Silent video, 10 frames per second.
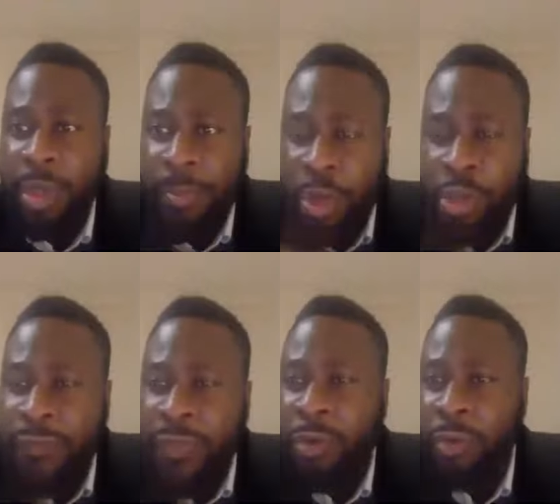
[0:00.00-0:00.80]
Because
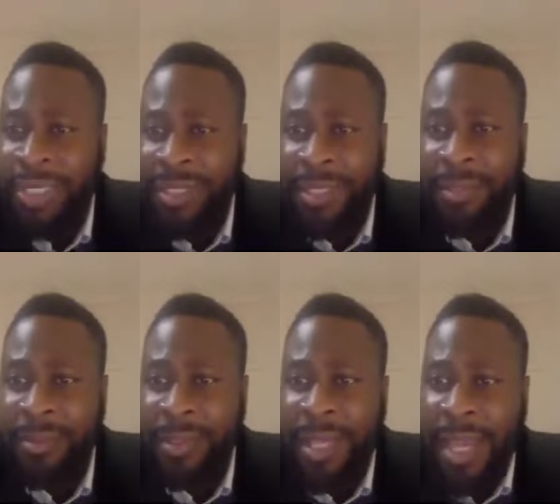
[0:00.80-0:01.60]
of the anointing.
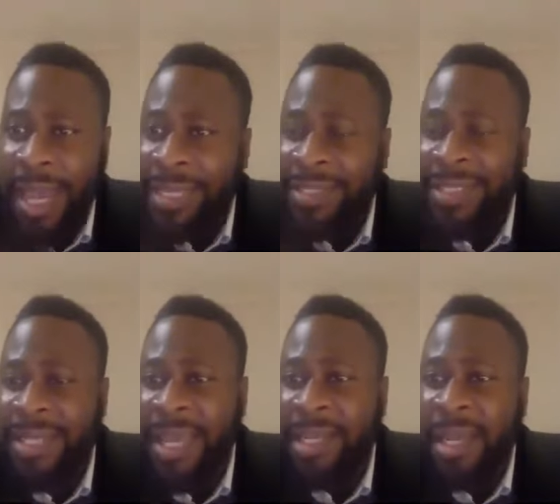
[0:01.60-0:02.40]
Esther
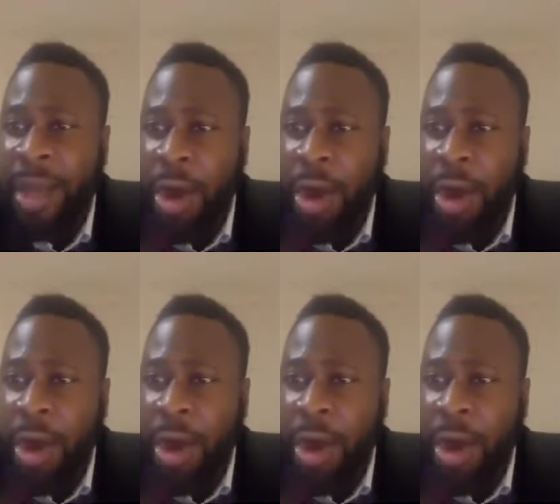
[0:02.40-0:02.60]
said,